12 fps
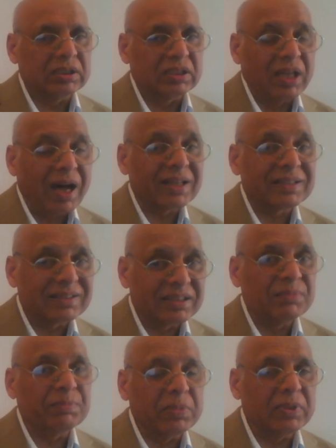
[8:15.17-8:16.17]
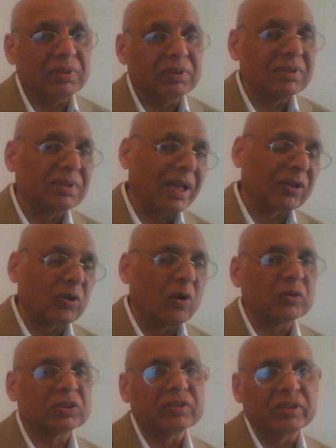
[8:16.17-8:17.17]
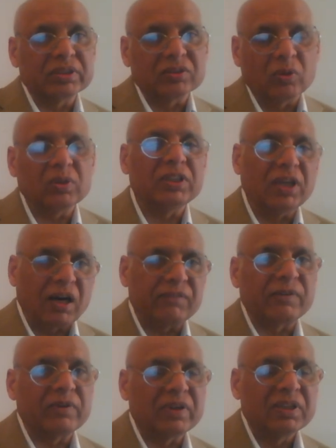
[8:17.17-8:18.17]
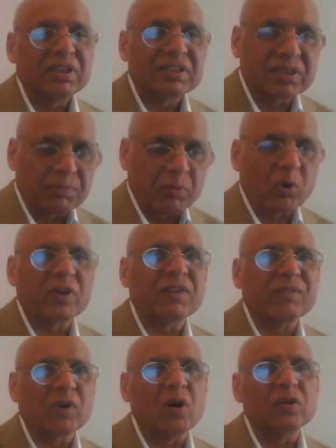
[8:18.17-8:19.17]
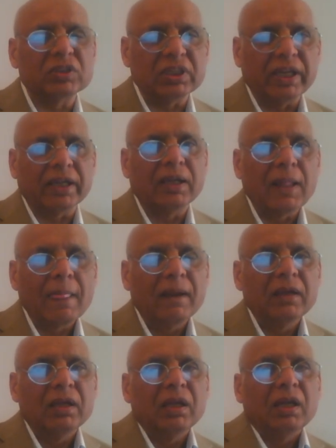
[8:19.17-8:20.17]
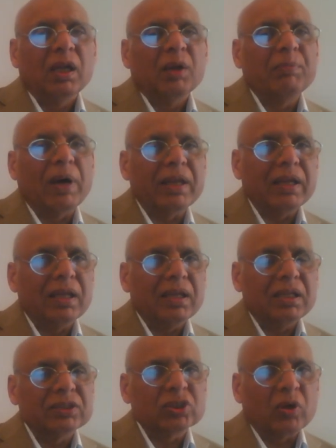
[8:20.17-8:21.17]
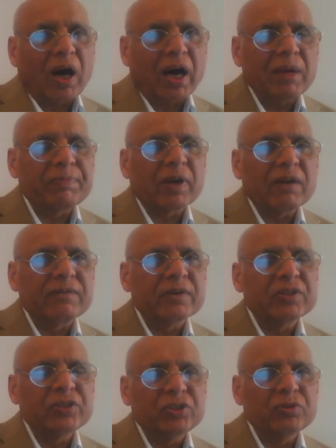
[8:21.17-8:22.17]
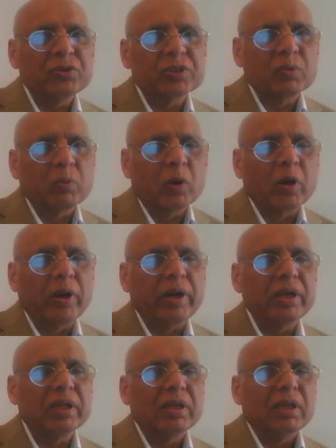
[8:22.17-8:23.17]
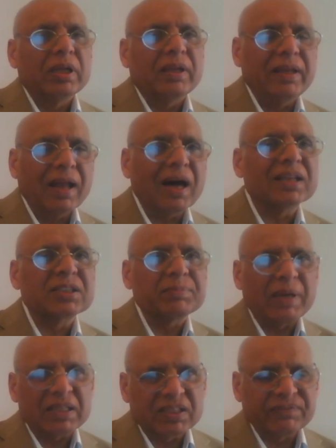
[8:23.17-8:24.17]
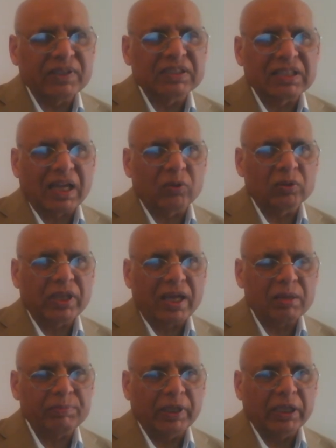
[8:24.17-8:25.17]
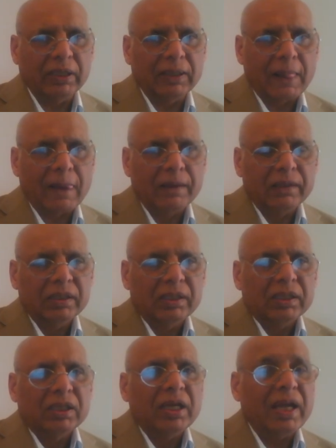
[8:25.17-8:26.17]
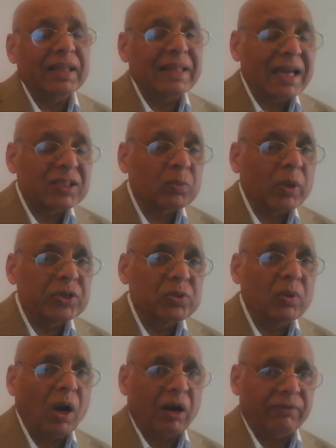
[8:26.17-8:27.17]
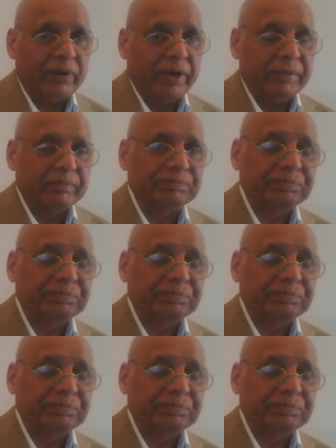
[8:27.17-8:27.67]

not simply that counselors only offer supportive counseling. But so I prefer to use the word non-specific psychotherapy, and that's what you offered